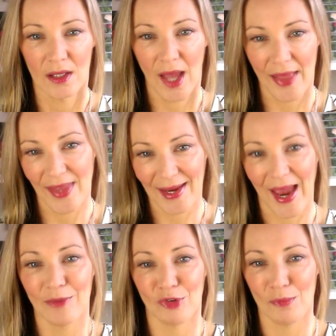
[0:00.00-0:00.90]
And that
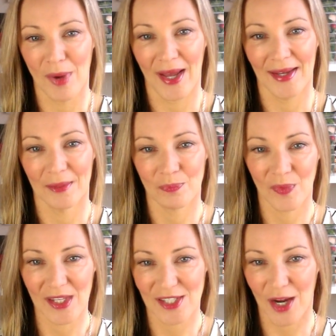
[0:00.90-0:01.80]
came from my
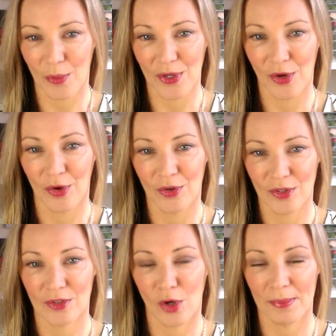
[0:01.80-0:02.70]
taekwondo
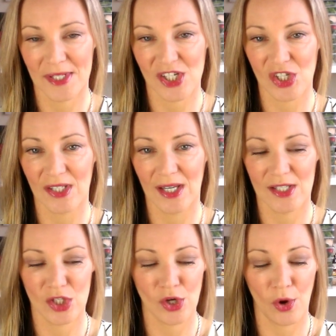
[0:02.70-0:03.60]
competition
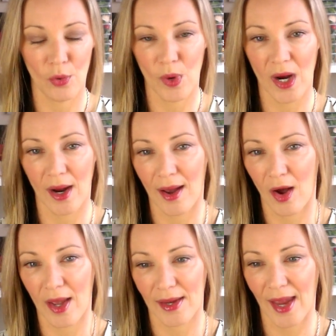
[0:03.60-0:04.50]
years, where
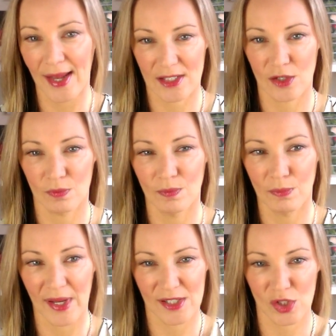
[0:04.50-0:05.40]
I had to
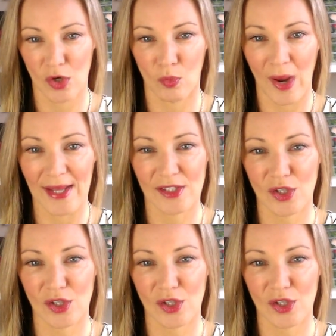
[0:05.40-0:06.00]
be a certain weight.